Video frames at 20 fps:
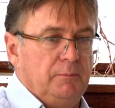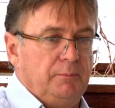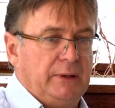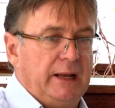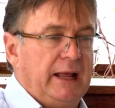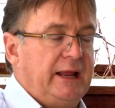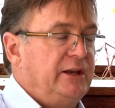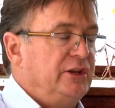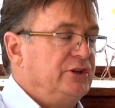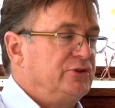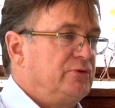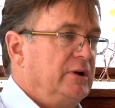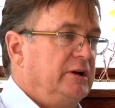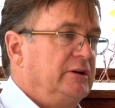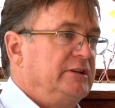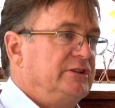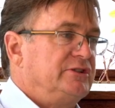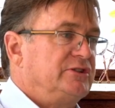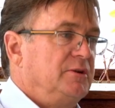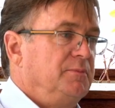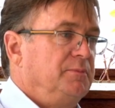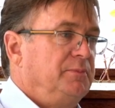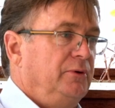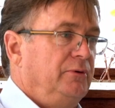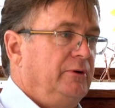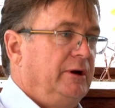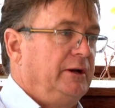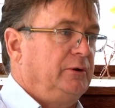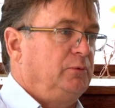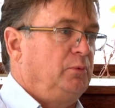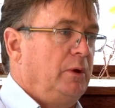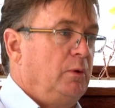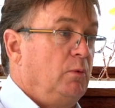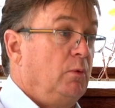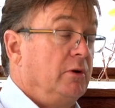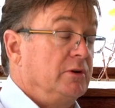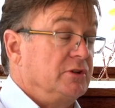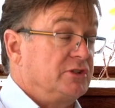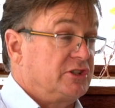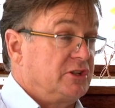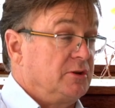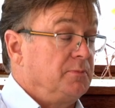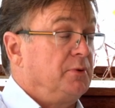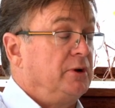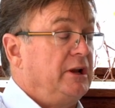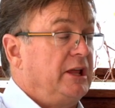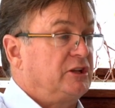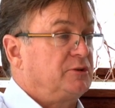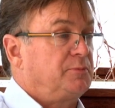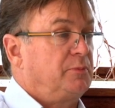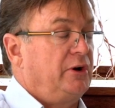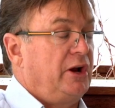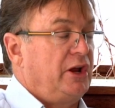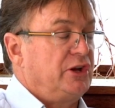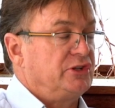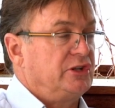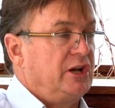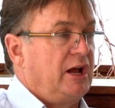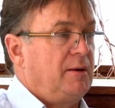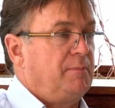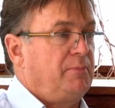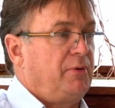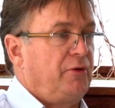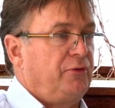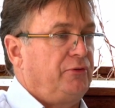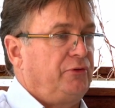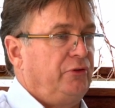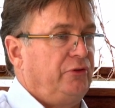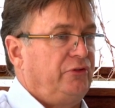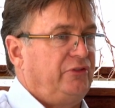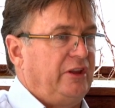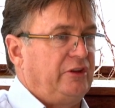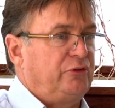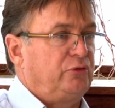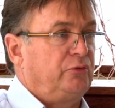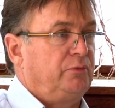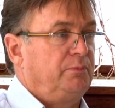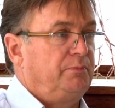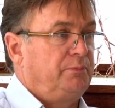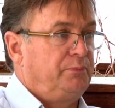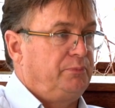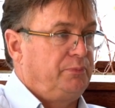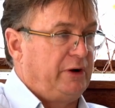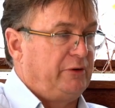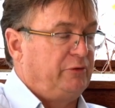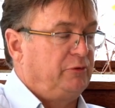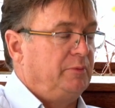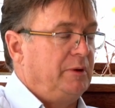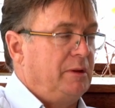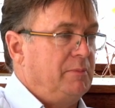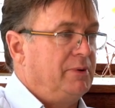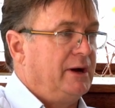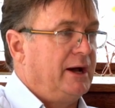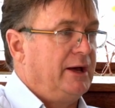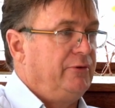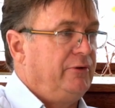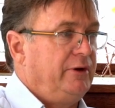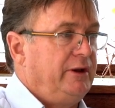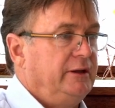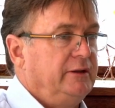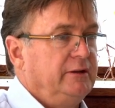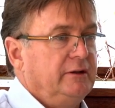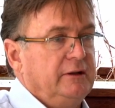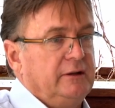plan is readily simple, right? We want simple exploration hypothesis that's preferably binary.